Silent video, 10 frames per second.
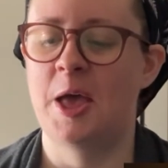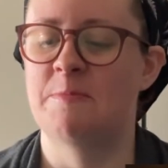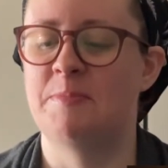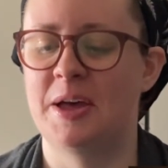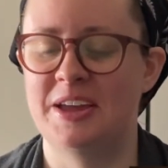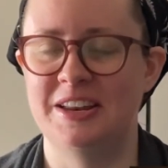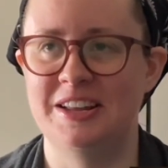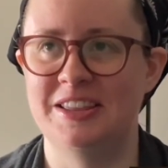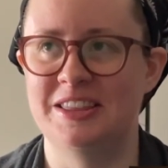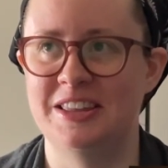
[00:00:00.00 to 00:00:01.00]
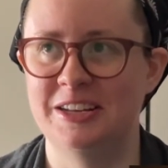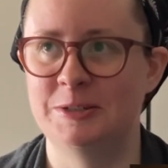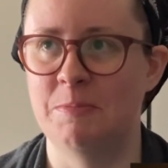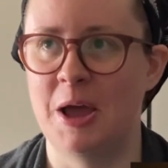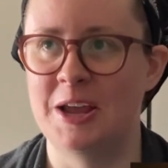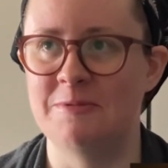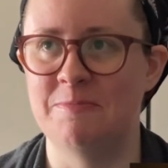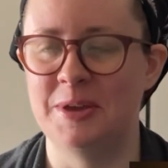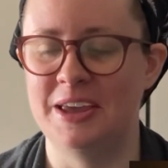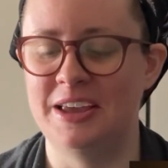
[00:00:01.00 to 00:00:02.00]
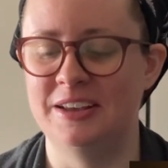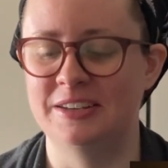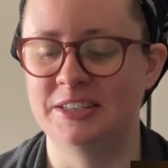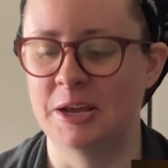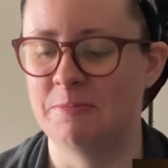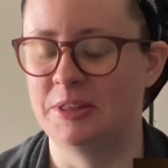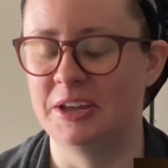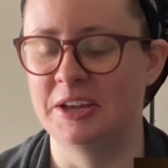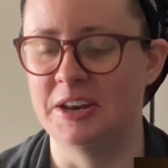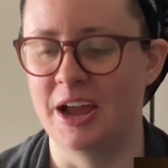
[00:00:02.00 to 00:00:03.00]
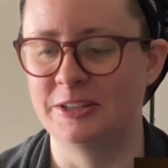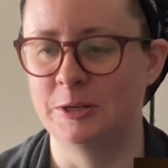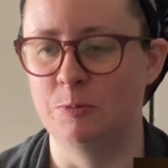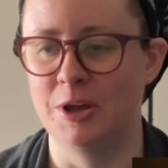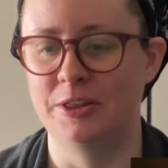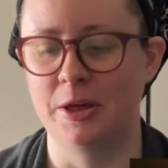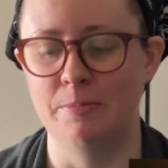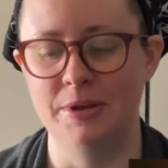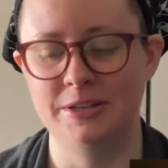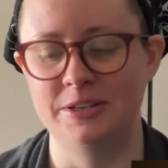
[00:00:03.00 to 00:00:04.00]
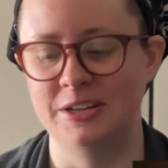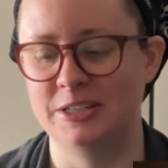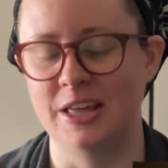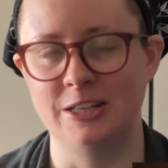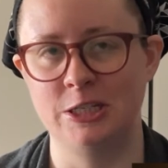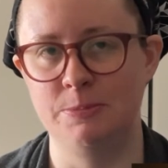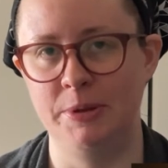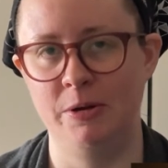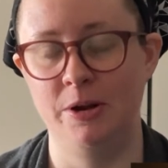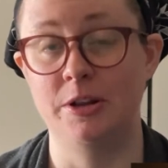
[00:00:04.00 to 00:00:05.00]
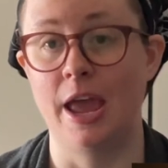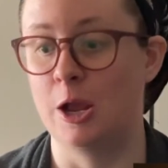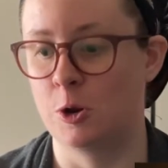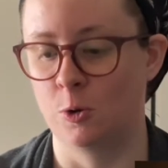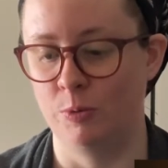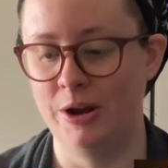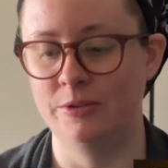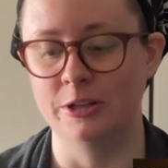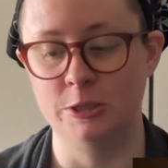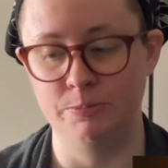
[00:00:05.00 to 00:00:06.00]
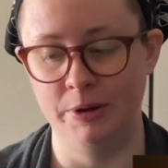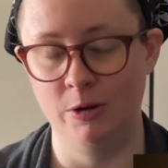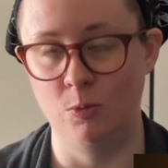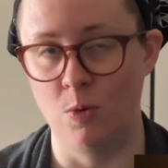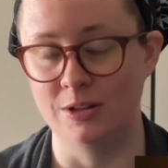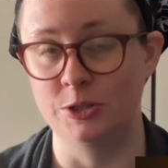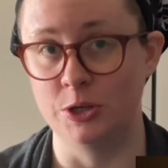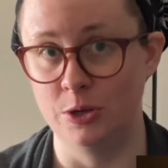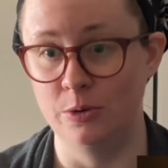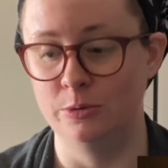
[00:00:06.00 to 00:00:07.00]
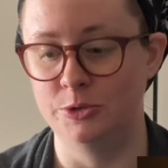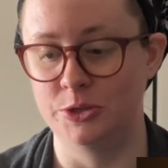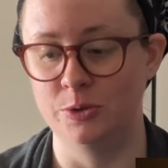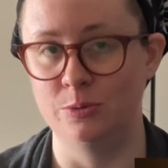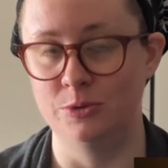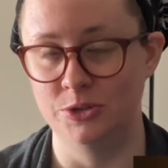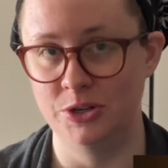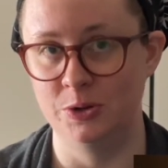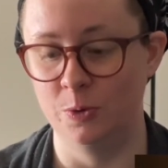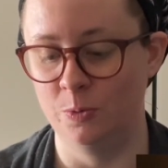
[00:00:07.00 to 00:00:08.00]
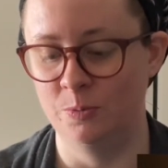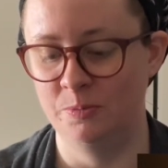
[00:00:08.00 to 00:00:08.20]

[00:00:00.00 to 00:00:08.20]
But this might be something connected with a business that spirit, a career that spirit wants you to do.